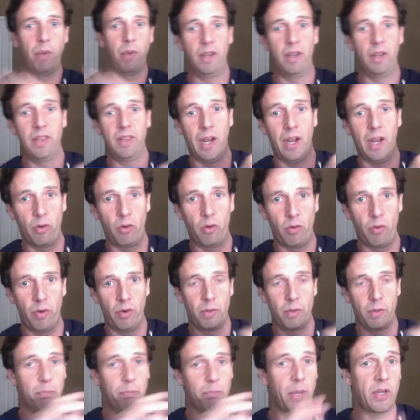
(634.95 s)
by the
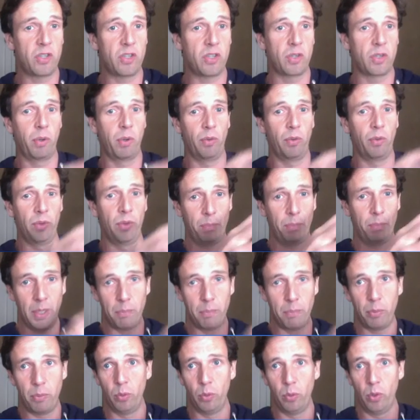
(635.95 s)
algorithm based upon the
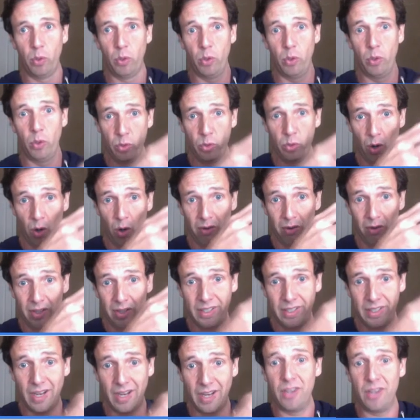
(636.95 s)
people who are
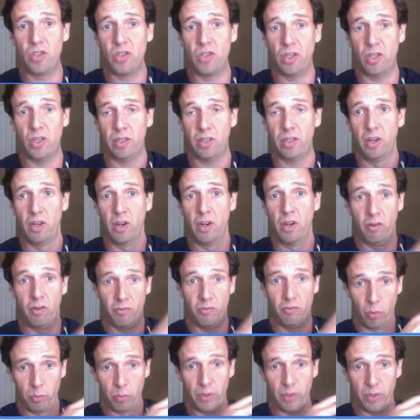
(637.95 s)
engaging
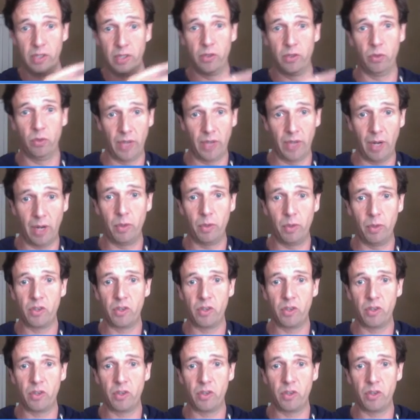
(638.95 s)
from within your network.